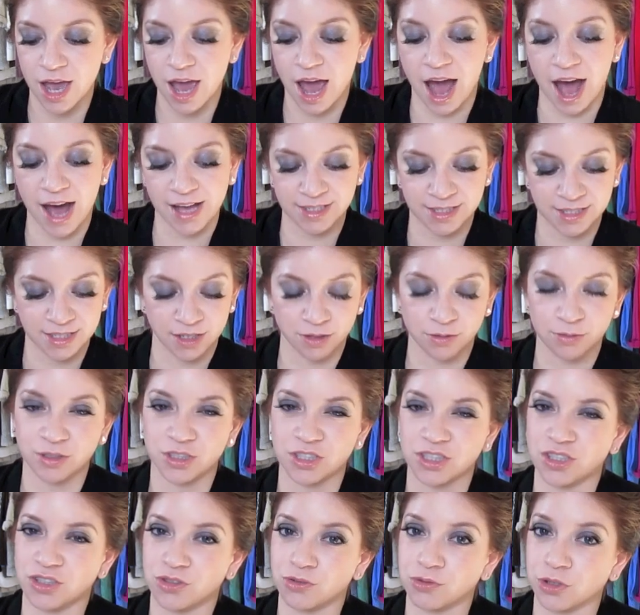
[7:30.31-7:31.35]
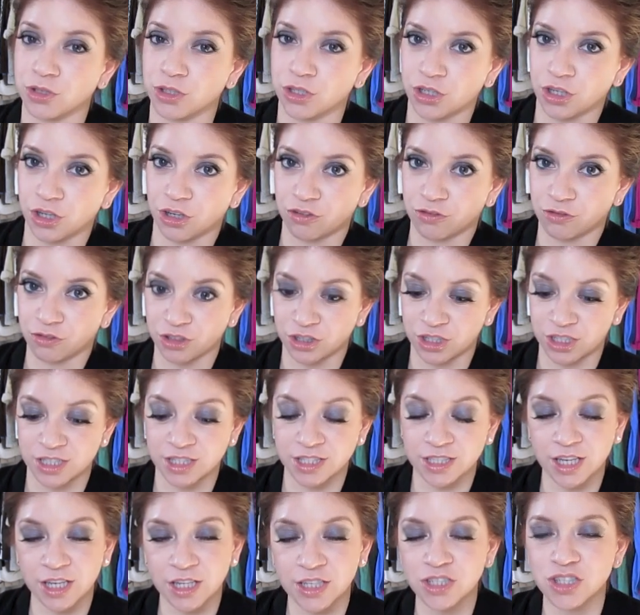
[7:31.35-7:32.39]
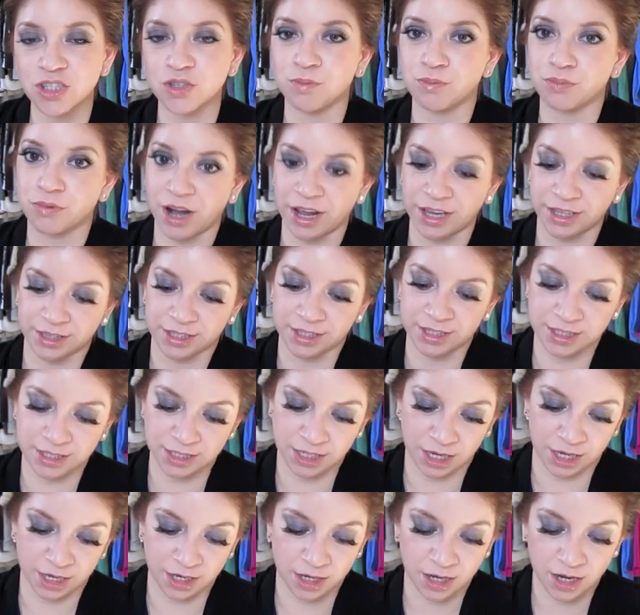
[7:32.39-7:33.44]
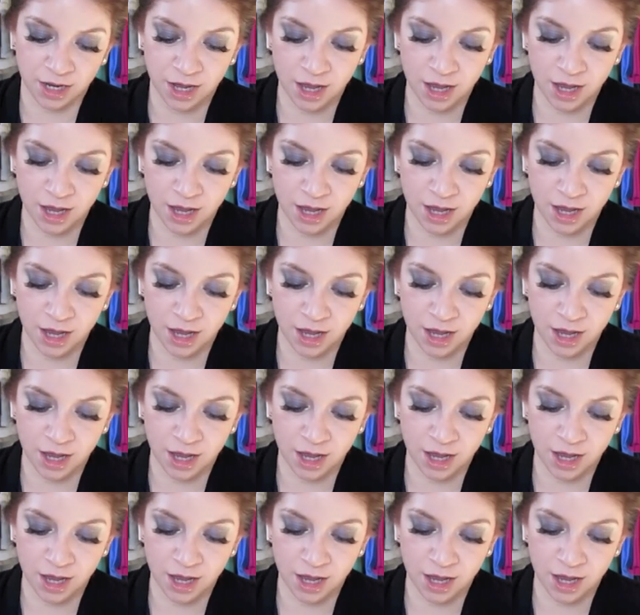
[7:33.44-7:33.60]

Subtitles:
acid, which is really good for the skin to brighten the skin.